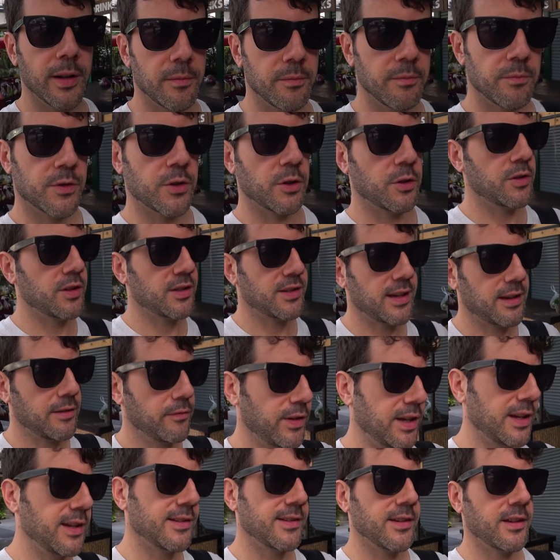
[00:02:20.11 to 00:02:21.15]
So you can say
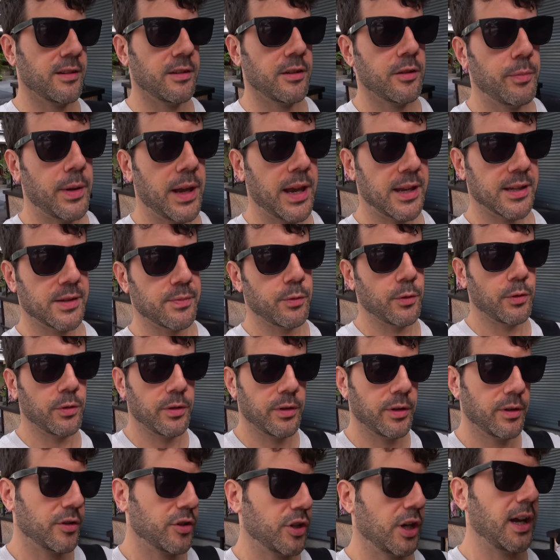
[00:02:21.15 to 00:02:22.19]
visa,
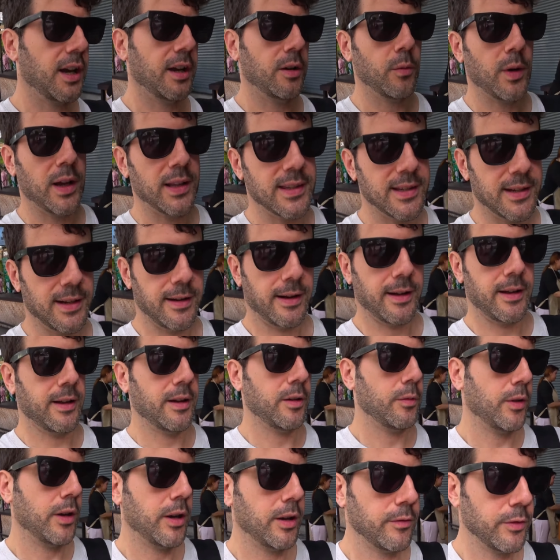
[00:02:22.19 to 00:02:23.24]
passport, Chang
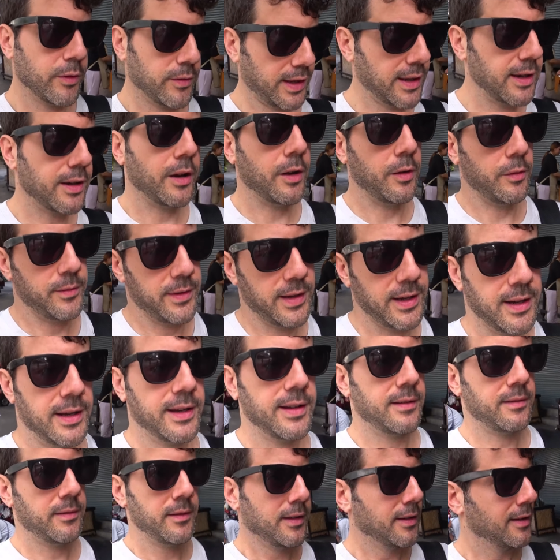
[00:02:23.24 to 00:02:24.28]
Watanana, whatever, they know.
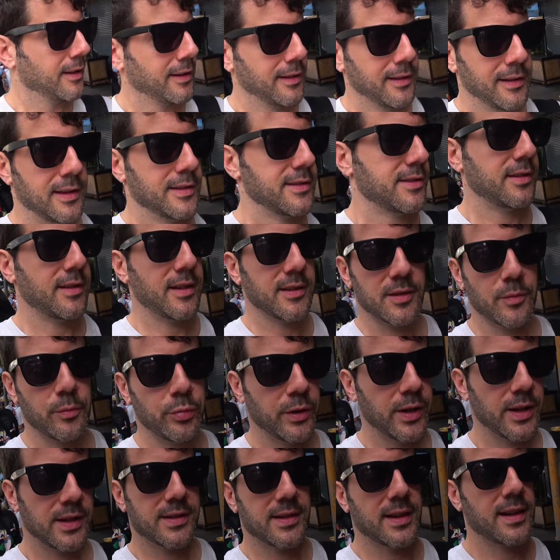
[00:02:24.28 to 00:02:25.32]
It's a
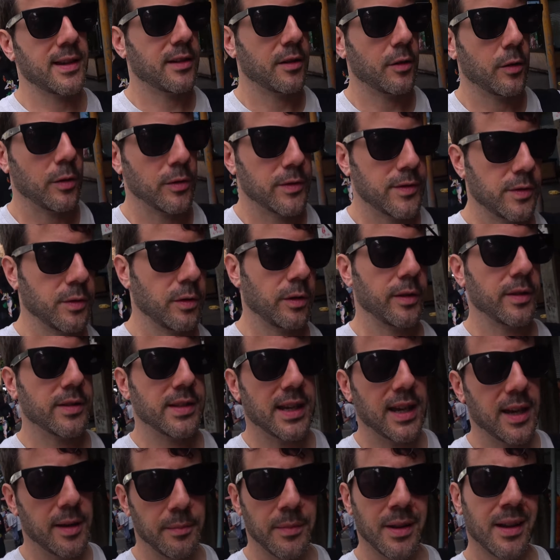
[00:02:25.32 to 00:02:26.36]
place they go to all the
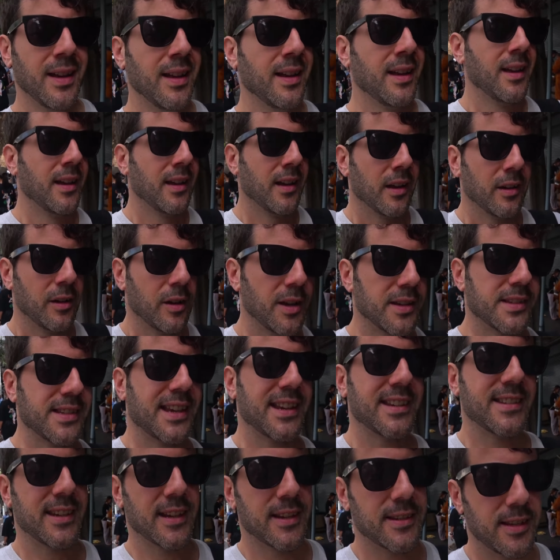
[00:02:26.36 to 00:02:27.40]
time. It costs
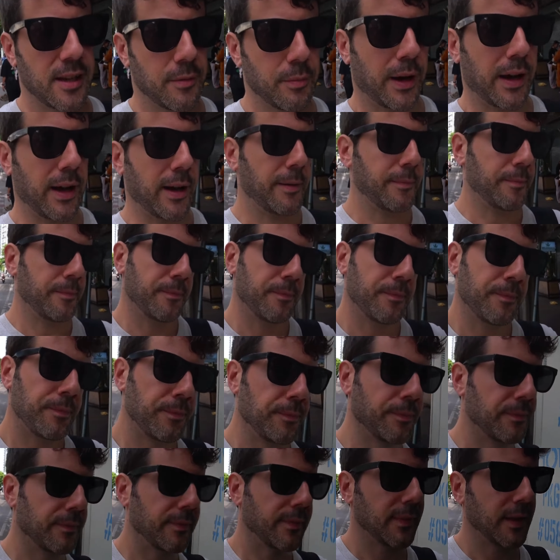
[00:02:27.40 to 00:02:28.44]
like 60 baht.
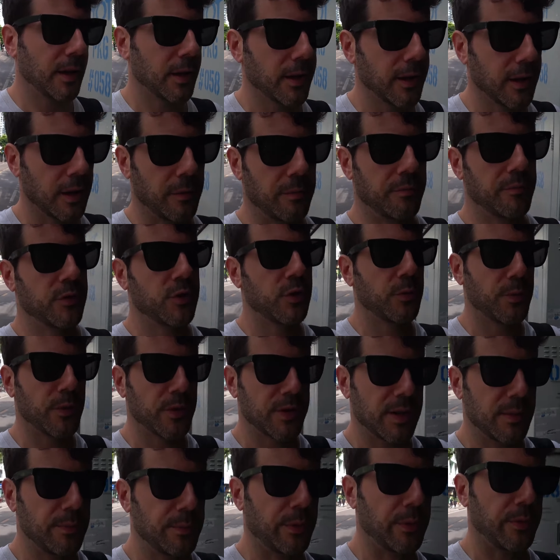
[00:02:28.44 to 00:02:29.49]
There you go, super
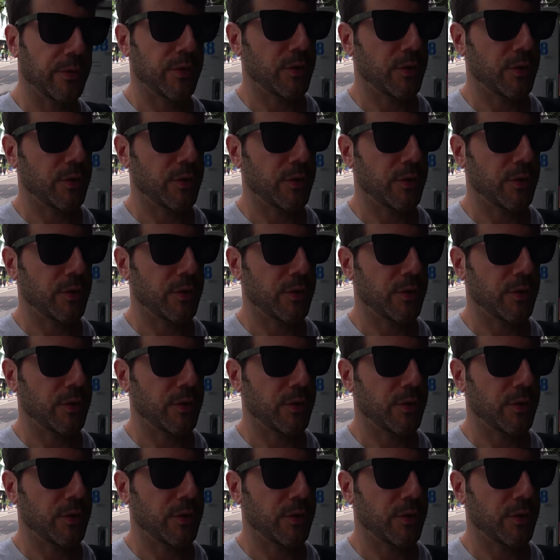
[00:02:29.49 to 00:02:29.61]
simple.